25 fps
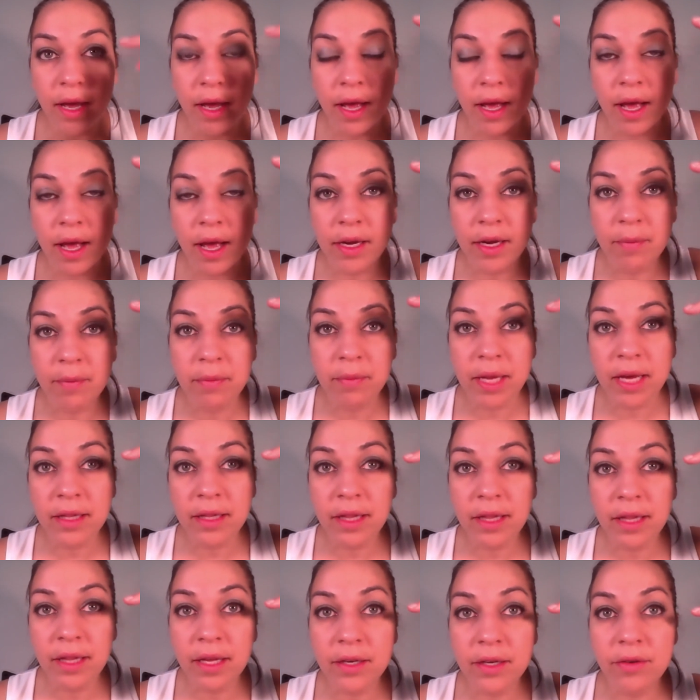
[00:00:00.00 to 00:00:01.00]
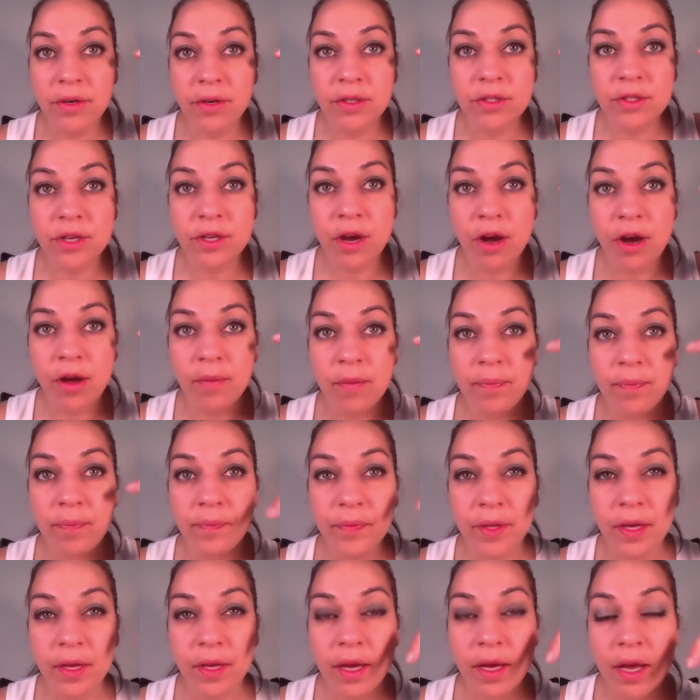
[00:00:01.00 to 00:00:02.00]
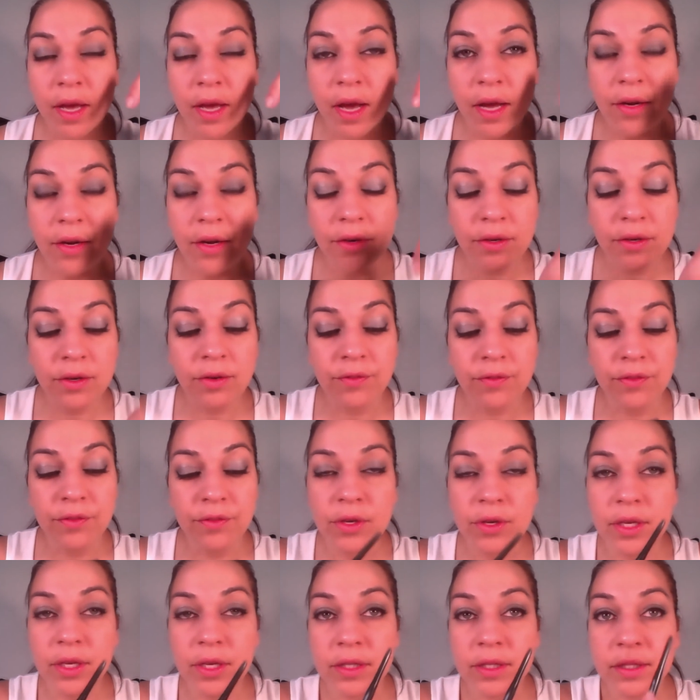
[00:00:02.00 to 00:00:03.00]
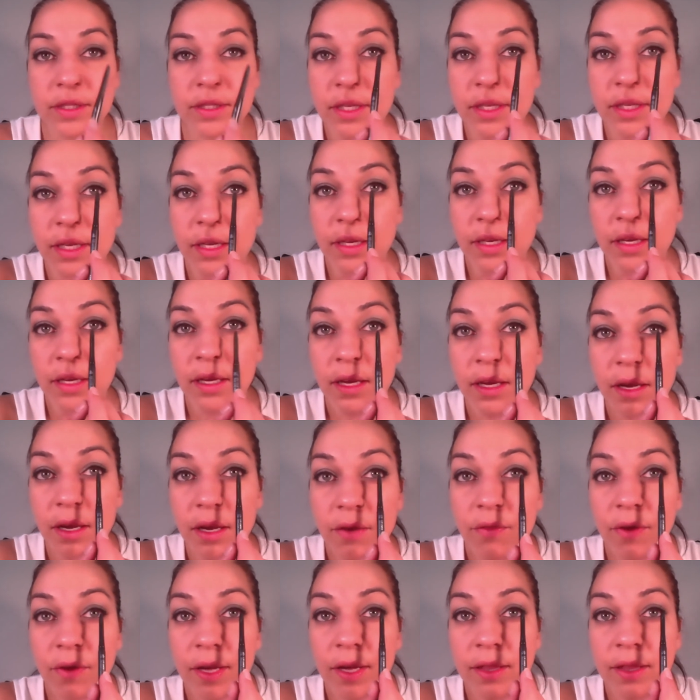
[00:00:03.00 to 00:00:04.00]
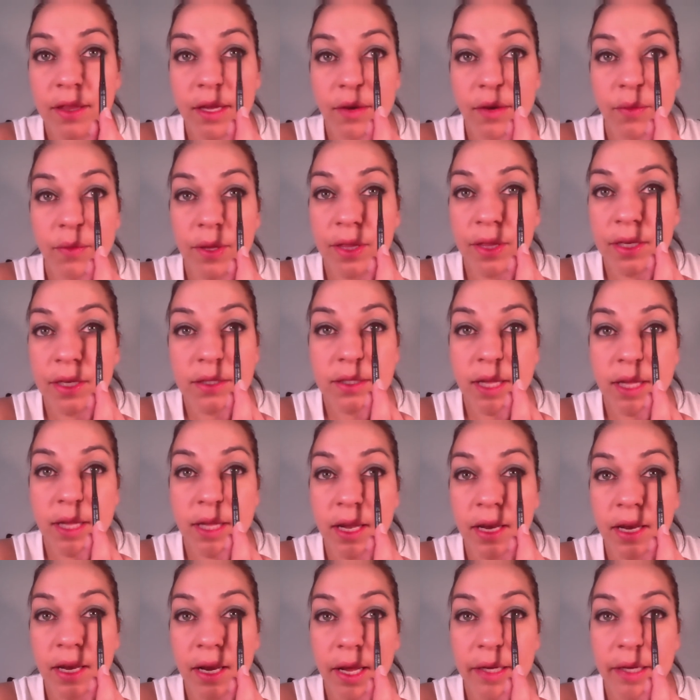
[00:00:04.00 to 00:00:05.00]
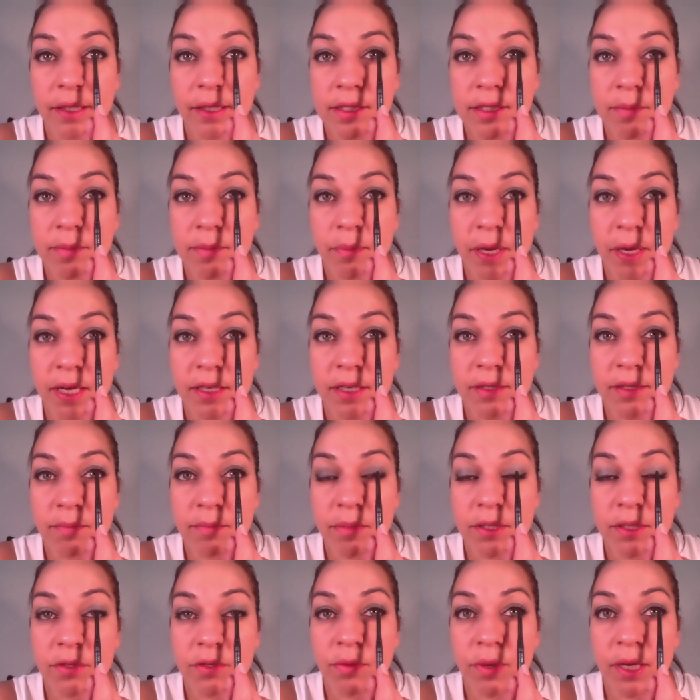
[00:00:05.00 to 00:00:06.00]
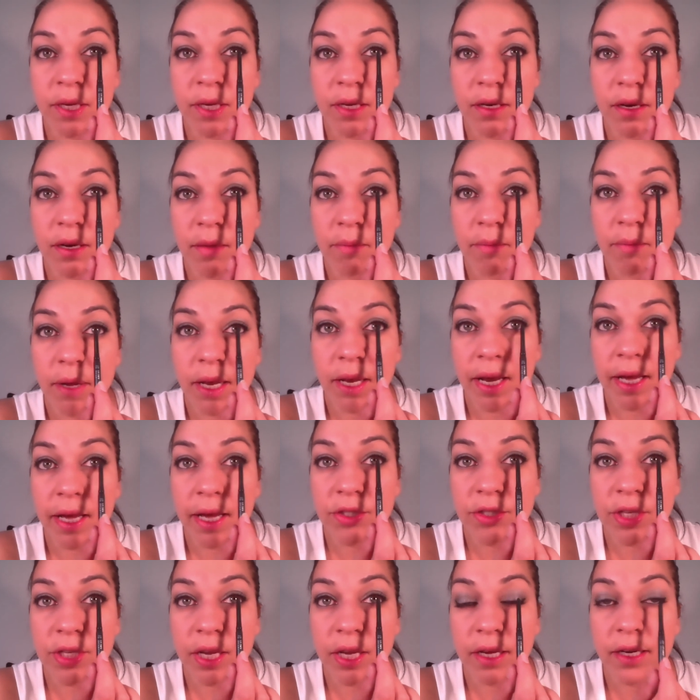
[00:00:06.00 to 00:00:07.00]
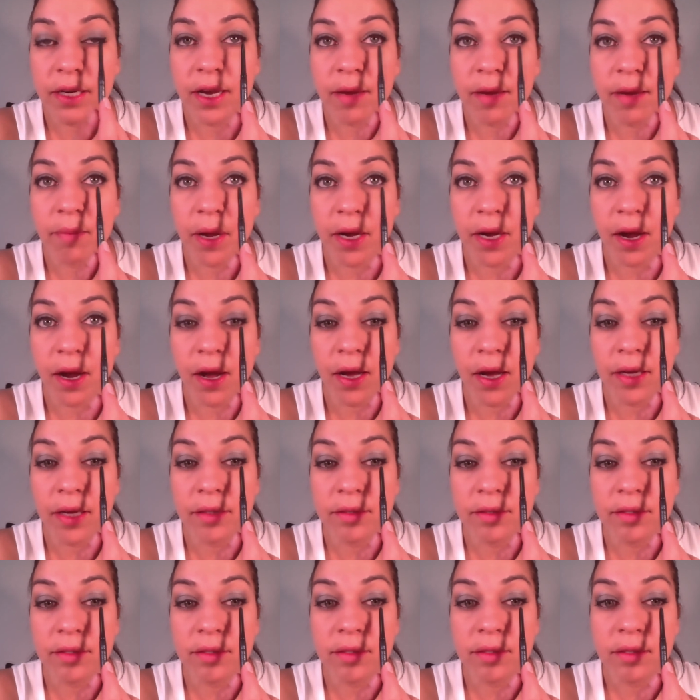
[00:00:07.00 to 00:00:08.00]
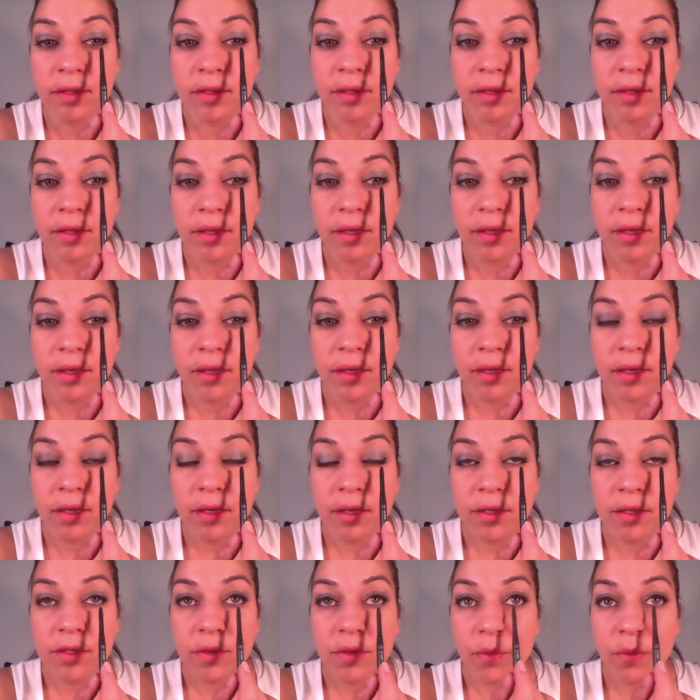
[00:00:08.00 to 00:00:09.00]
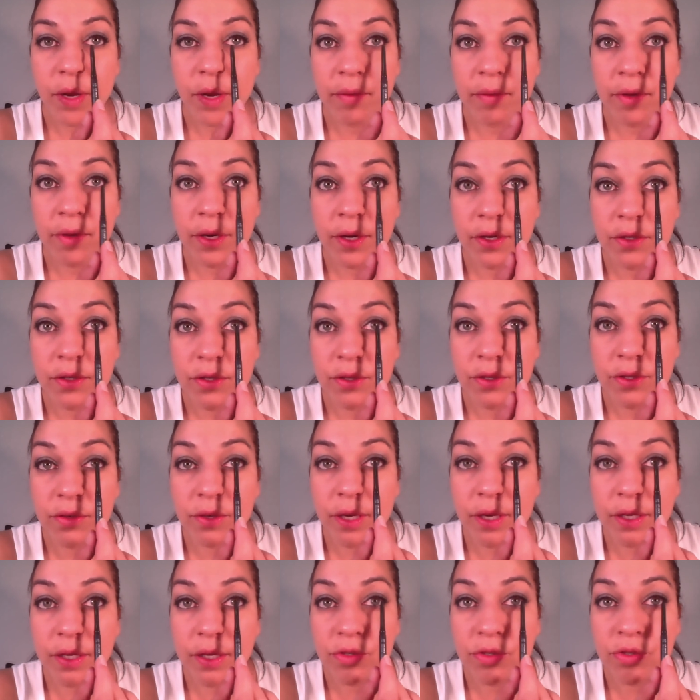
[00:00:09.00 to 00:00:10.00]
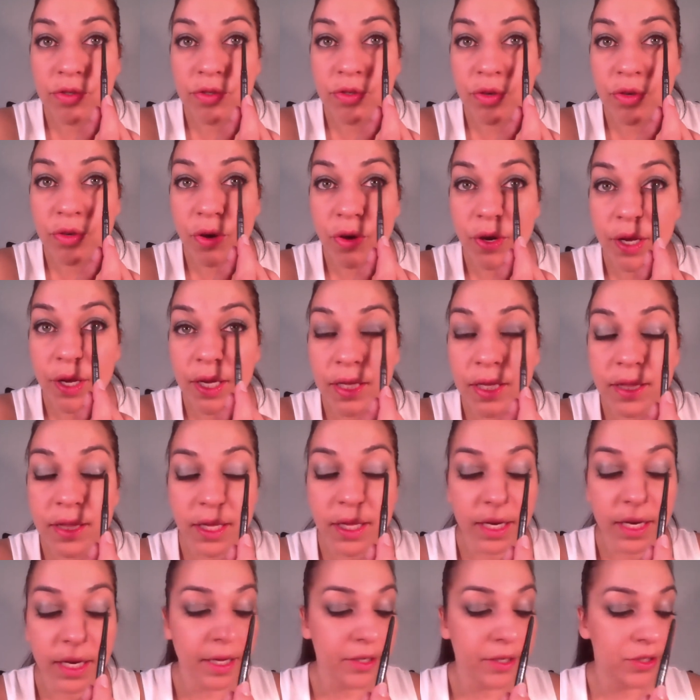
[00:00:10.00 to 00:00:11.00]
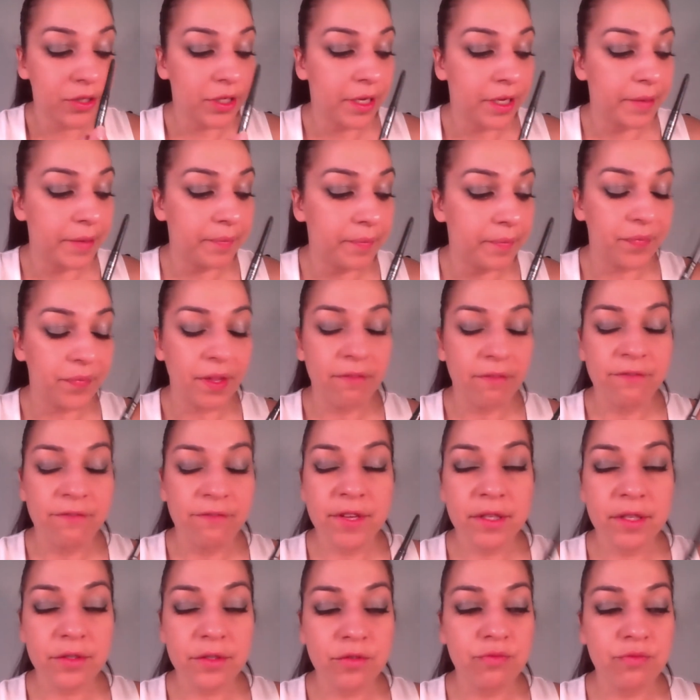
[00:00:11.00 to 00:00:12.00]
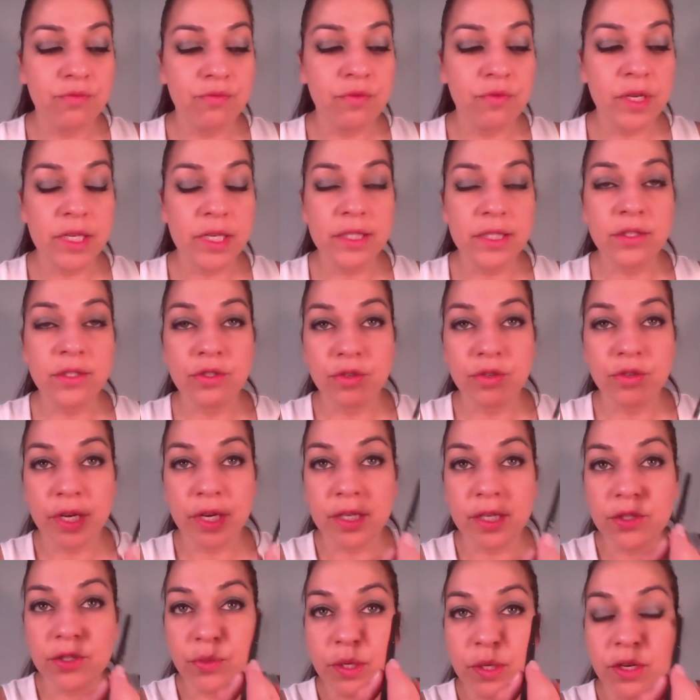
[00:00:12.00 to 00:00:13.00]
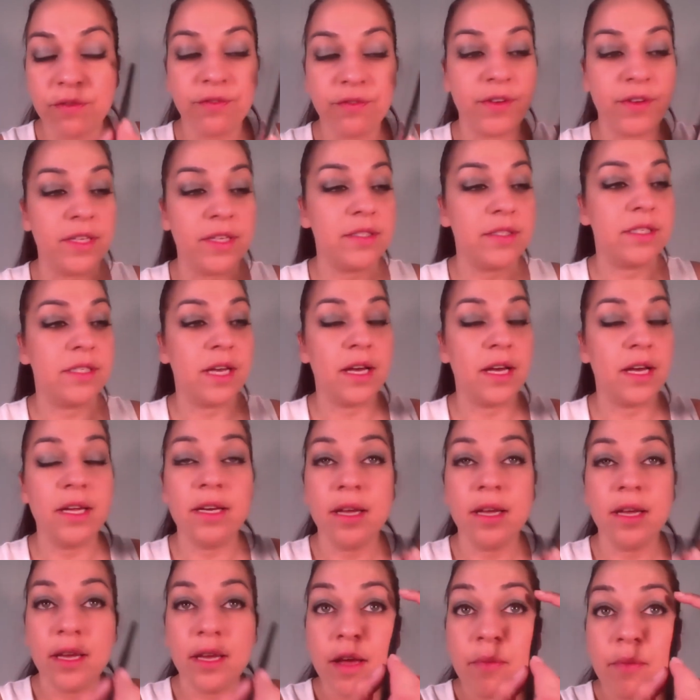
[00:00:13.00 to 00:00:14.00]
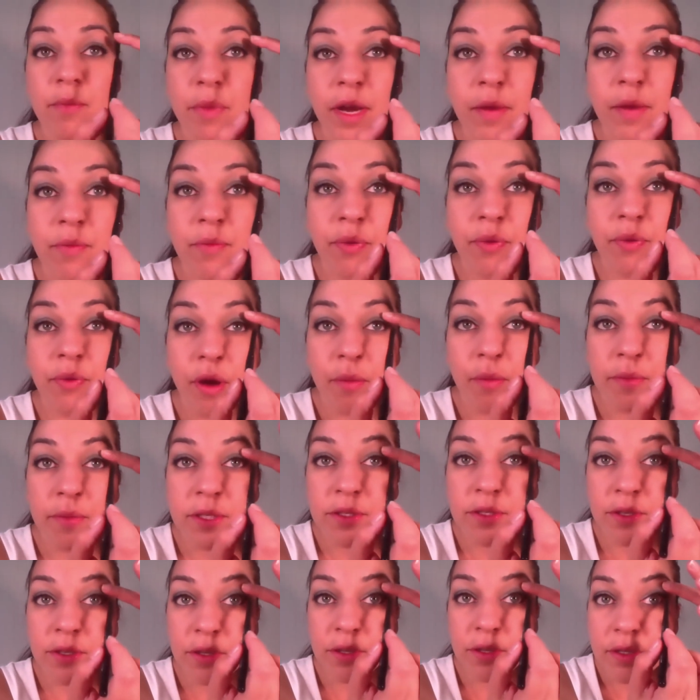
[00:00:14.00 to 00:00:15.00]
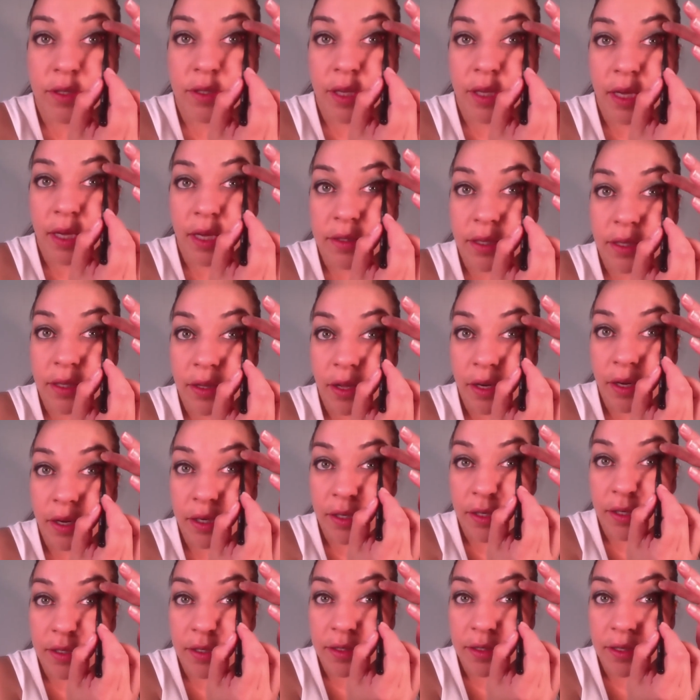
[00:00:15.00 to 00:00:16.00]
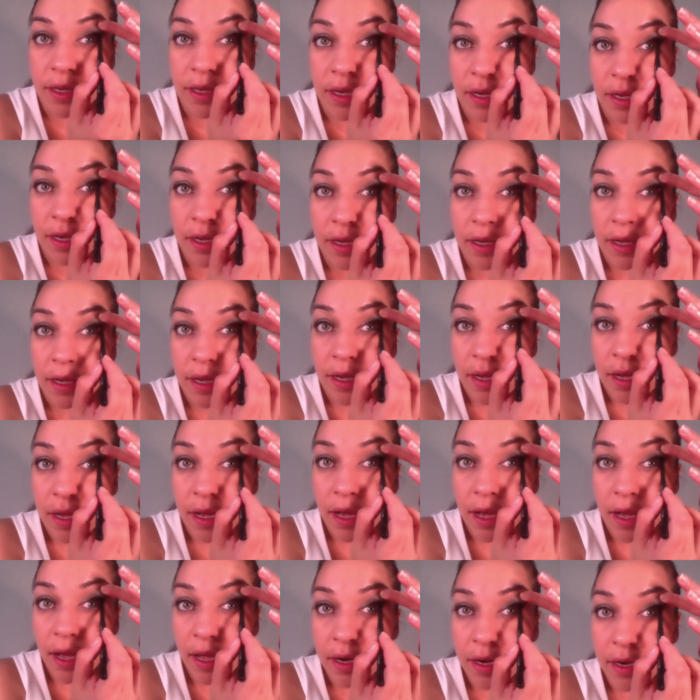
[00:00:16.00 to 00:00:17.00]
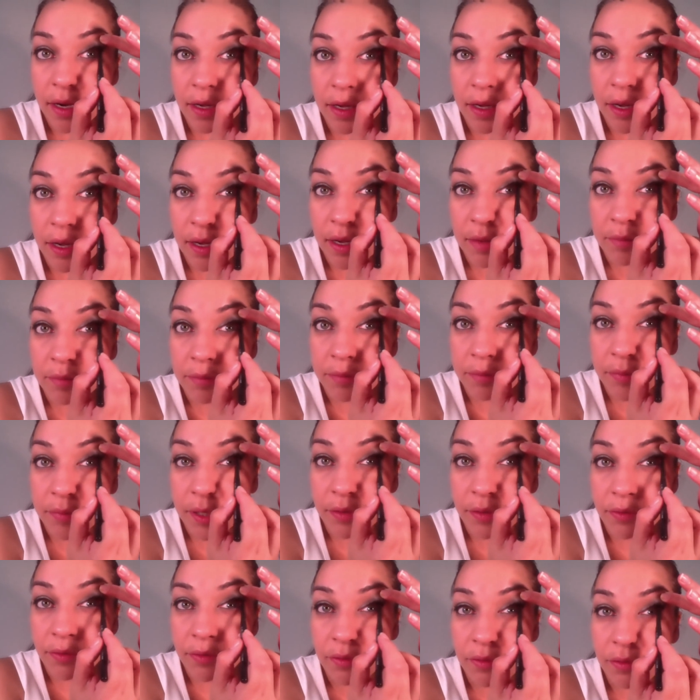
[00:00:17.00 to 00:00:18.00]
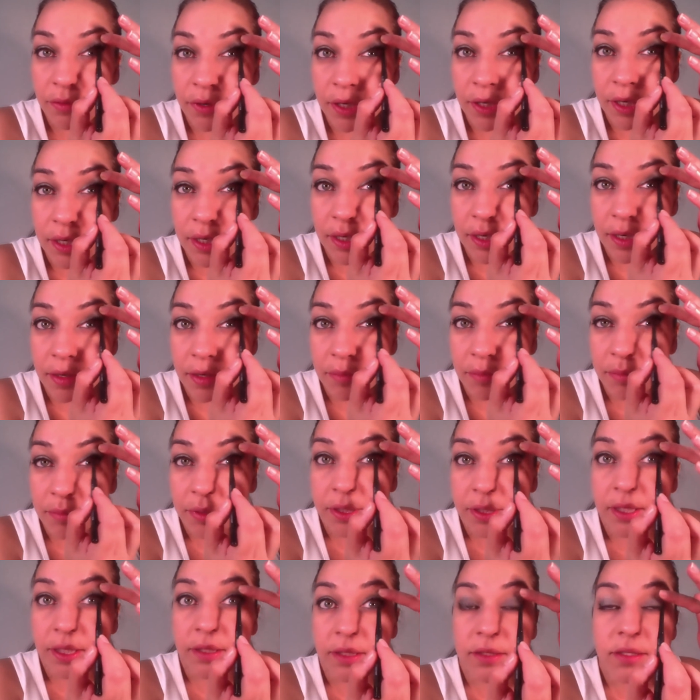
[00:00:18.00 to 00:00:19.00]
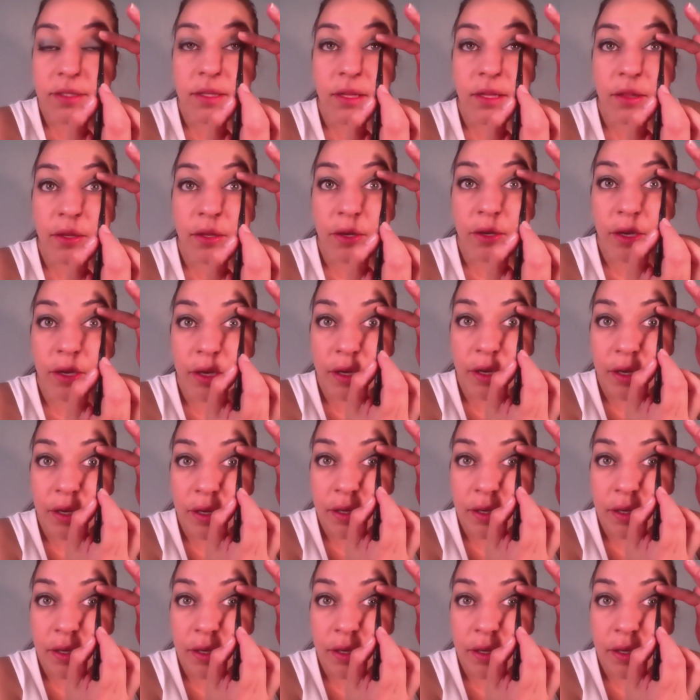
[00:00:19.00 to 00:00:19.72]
and a black liner on top, I don't know if you can see right there where there's that light space between my lash line and my eyes. So what I'm going to do is draw in that lash line. Feels really strange when you first start, but I promise you this gets a lot easier, and it really completes the look.